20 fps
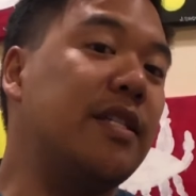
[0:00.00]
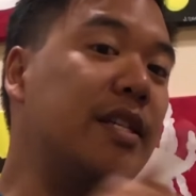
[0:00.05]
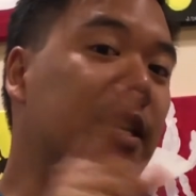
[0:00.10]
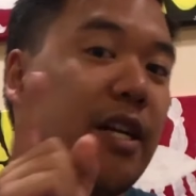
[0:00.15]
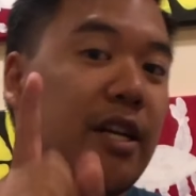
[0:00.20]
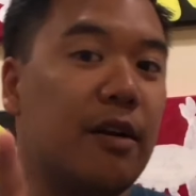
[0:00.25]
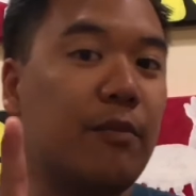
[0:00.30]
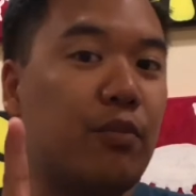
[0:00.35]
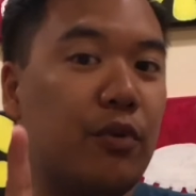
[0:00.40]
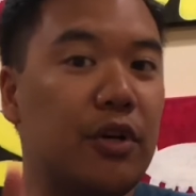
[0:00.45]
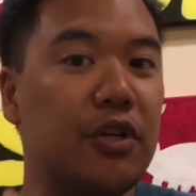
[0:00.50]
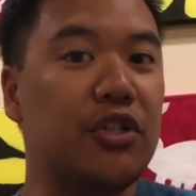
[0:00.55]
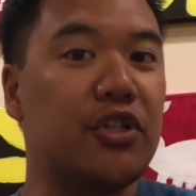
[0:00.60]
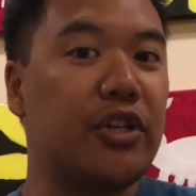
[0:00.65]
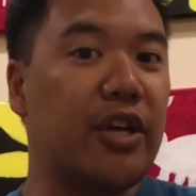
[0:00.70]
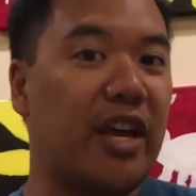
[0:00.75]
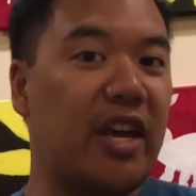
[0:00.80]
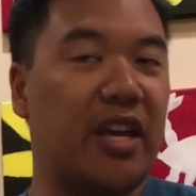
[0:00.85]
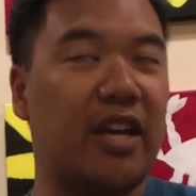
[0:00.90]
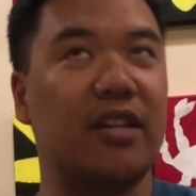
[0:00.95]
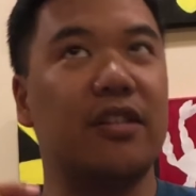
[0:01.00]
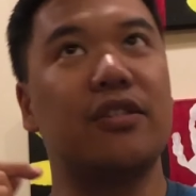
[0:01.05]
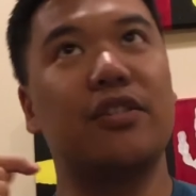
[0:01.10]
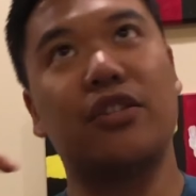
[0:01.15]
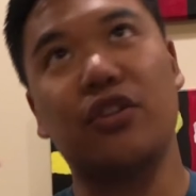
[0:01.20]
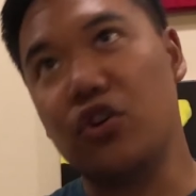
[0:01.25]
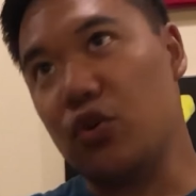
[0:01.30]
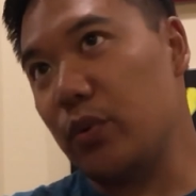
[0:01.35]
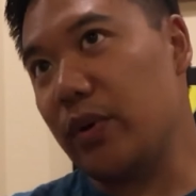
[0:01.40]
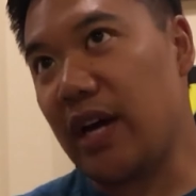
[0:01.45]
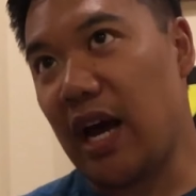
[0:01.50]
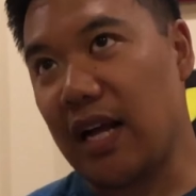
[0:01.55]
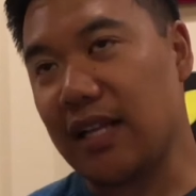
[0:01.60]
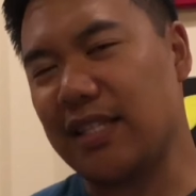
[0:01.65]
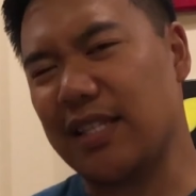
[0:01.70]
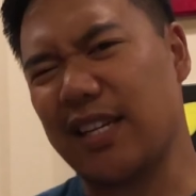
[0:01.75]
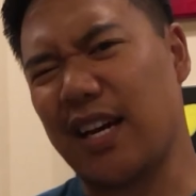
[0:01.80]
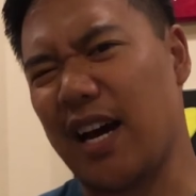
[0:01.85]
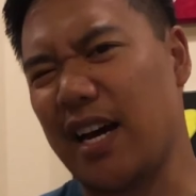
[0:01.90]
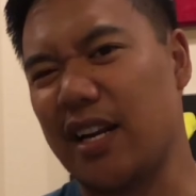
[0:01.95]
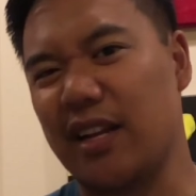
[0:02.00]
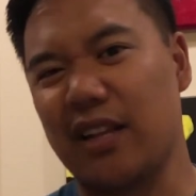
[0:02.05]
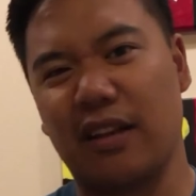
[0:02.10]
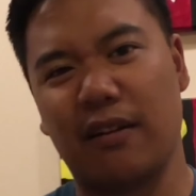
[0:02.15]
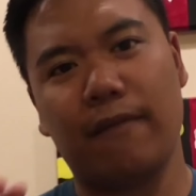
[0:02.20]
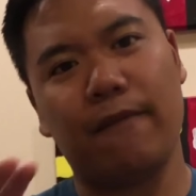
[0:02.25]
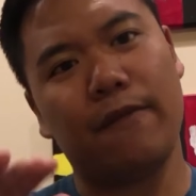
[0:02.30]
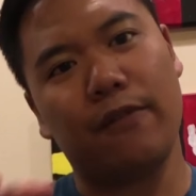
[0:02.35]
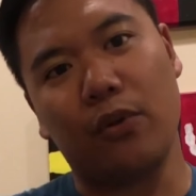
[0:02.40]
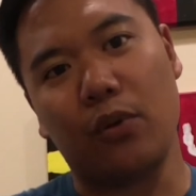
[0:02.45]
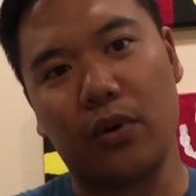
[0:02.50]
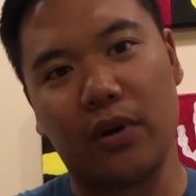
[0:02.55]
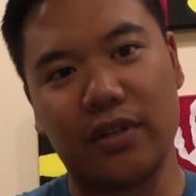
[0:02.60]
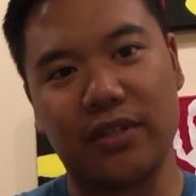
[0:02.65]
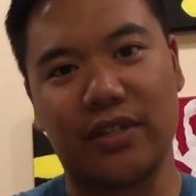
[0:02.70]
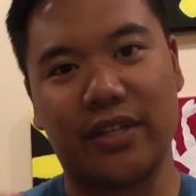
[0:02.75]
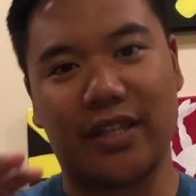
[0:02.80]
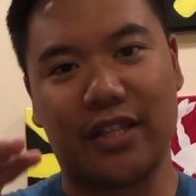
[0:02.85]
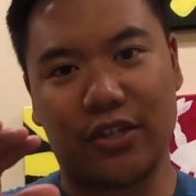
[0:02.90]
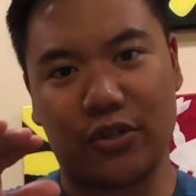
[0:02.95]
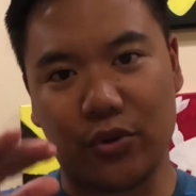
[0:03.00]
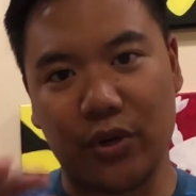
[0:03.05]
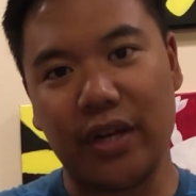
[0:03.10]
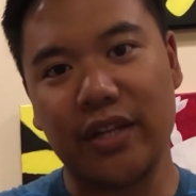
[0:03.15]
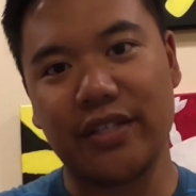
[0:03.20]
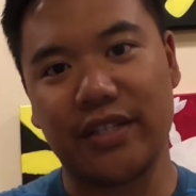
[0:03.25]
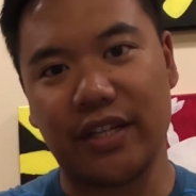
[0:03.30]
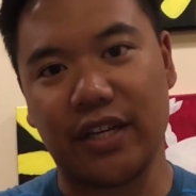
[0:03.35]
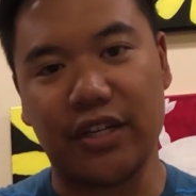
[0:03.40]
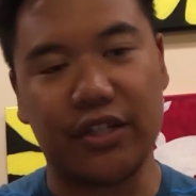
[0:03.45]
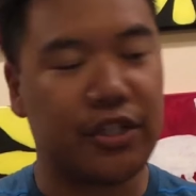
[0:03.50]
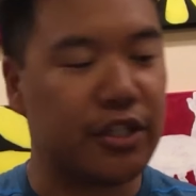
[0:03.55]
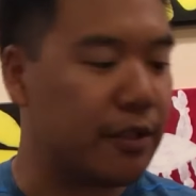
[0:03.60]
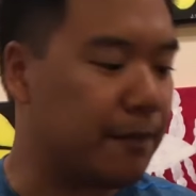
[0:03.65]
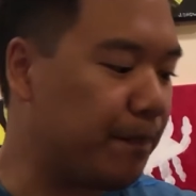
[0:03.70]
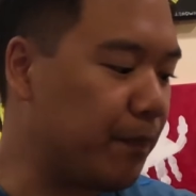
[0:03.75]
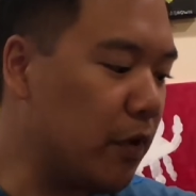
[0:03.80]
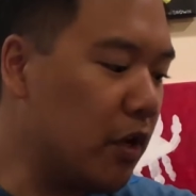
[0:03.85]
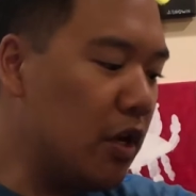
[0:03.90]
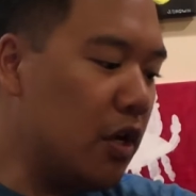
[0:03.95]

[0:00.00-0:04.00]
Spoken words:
didn't appreciate until we got to kind of like Florence at the train station